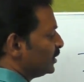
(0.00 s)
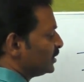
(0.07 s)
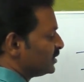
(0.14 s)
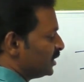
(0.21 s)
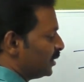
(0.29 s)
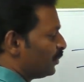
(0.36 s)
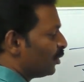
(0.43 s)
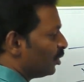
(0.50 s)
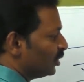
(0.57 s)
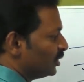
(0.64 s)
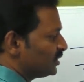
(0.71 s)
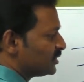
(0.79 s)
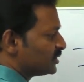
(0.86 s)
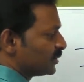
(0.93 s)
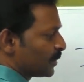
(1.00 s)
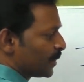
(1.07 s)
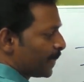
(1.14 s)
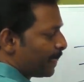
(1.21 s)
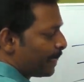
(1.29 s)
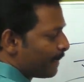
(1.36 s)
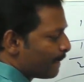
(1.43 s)
suppose
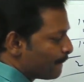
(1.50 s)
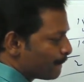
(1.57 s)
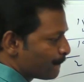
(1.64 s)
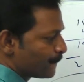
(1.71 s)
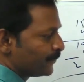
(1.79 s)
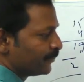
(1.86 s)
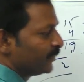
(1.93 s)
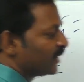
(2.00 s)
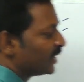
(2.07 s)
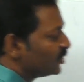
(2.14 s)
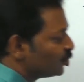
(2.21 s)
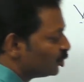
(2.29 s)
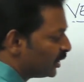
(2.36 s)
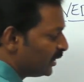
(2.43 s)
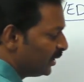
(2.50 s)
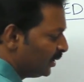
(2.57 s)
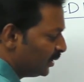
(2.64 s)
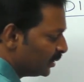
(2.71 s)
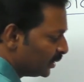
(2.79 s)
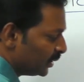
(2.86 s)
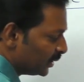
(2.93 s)
ikkada chudandi
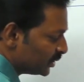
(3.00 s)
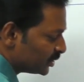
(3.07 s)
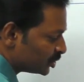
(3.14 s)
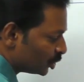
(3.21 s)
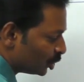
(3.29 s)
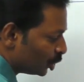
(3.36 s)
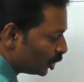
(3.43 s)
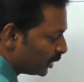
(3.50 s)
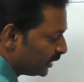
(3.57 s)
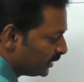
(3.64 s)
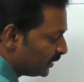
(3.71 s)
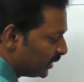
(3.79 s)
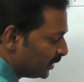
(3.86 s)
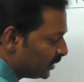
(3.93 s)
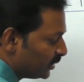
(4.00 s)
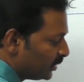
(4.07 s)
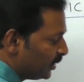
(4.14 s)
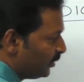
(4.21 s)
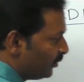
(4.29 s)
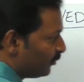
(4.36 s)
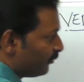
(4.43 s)
so idu
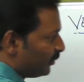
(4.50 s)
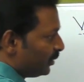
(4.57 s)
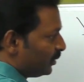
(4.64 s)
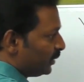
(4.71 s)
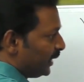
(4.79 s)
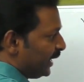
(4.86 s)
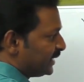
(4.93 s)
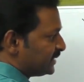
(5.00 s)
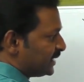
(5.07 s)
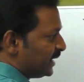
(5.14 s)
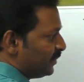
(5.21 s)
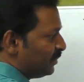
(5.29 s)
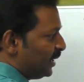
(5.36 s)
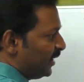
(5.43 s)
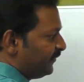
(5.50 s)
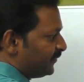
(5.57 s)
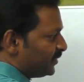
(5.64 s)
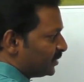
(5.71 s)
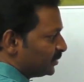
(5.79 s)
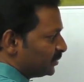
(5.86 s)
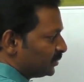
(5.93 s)
entante extreme
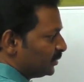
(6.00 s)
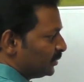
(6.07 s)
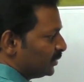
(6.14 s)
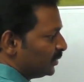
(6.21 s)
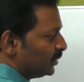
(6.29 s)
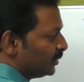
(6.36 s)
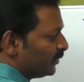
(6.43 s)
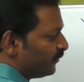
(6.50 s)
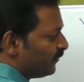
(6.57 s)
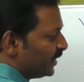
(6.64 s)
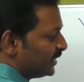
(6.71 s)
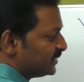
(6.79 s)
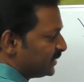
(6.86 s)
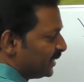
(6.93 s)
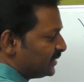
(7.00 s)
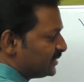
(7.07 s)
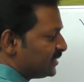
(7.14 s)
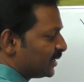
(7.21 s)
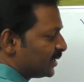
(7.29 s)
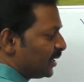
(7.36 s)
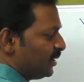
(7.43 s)
left first and
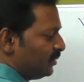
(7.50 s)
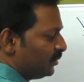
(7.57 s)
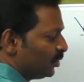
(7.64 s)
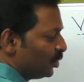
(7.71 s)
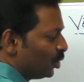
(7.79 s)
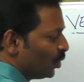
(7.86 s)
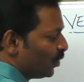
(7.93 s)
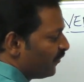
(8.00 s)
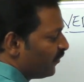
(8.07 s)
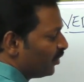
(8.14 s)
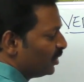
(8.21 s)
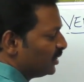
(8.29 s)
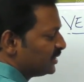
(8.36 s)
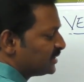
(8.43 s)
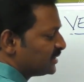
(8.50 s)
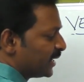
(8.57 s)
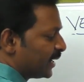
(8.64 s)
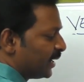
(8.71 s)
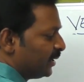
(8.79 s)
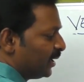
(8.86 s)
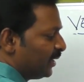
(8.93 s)
second first
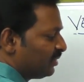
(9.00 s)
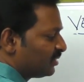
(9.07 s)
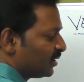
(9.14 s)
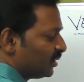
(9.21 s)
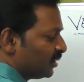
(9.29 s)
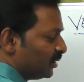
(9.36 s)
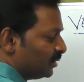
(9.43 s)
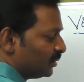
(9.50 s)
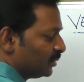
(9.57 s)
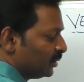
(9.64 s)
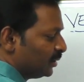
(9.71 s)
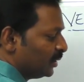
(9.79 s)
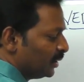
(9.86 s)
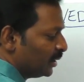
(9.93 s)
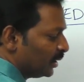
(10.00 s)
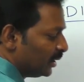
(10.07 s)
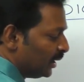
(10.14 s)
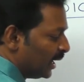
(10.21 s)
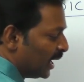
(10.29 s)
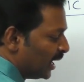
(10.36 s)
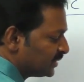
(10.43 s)
second and third
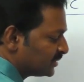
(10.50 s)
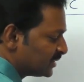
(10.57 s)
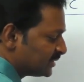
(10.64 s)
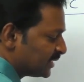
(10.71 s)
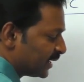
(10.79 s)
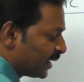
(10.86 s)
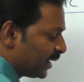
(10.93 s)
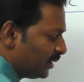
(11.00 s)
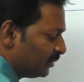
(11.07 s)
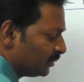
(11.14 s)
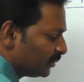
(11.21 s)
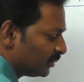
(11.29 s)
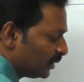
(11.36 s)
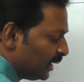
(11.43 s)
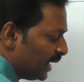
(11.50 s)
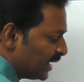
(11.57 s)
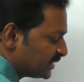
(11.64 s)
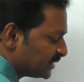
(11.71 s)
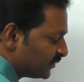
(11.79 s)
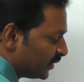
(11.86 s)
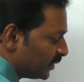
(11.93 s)
last second
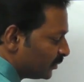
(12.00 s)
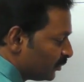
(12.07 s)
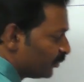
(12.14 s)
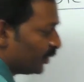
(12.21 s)
last one